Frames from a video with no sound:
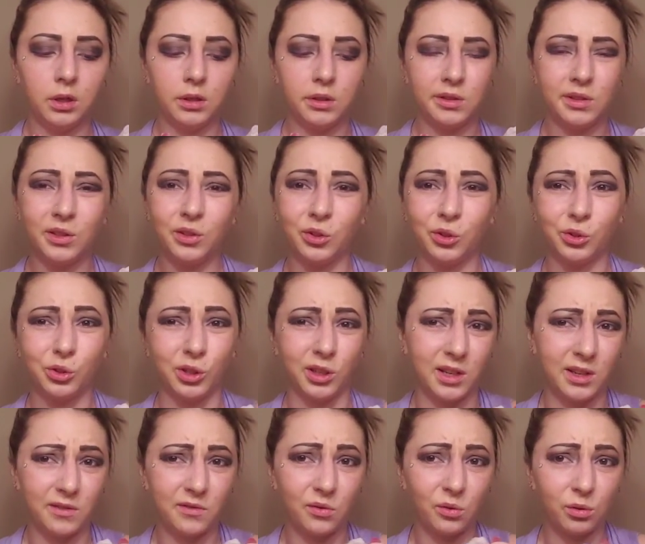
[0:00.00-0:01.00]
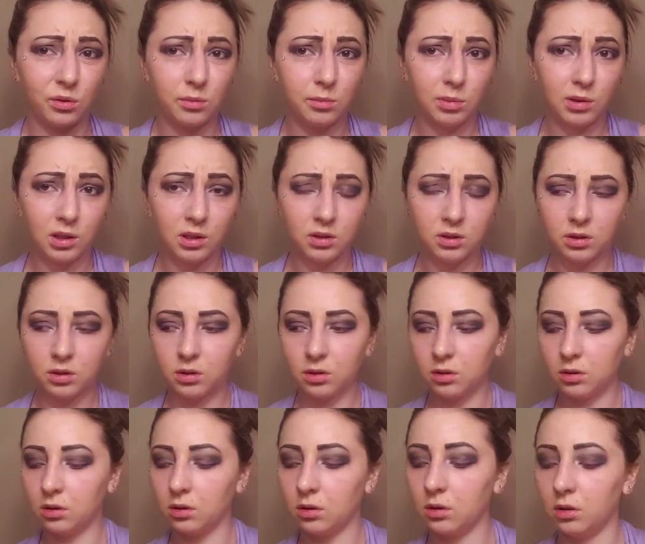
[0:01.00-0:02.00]
It's not great for the brush.
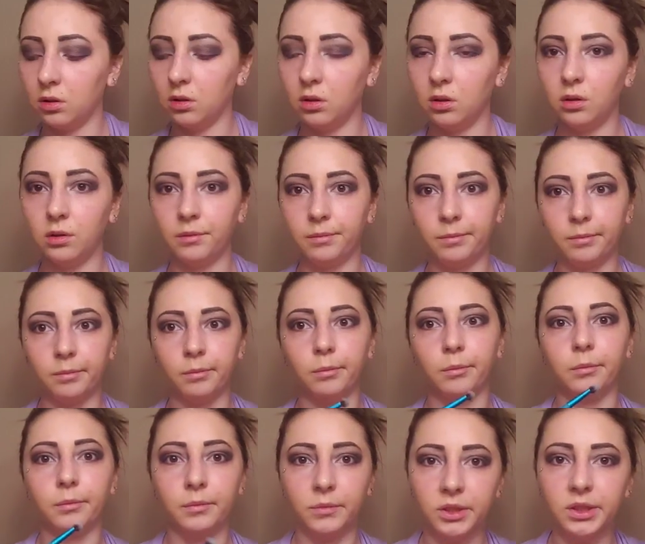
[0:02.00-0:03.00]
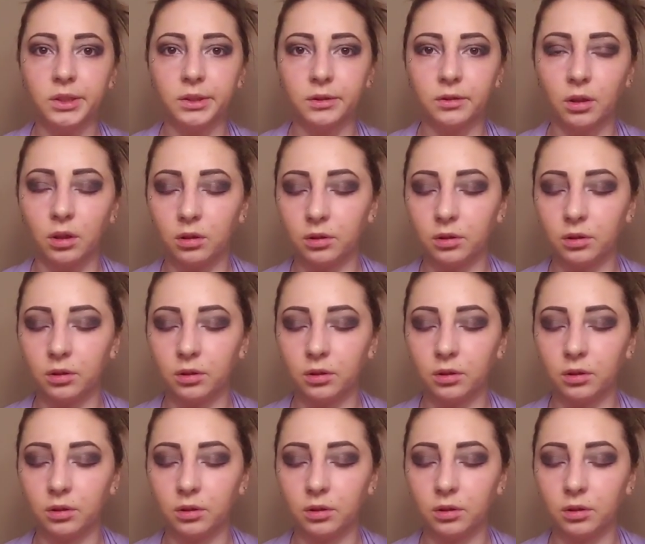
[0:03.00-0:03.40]
$6.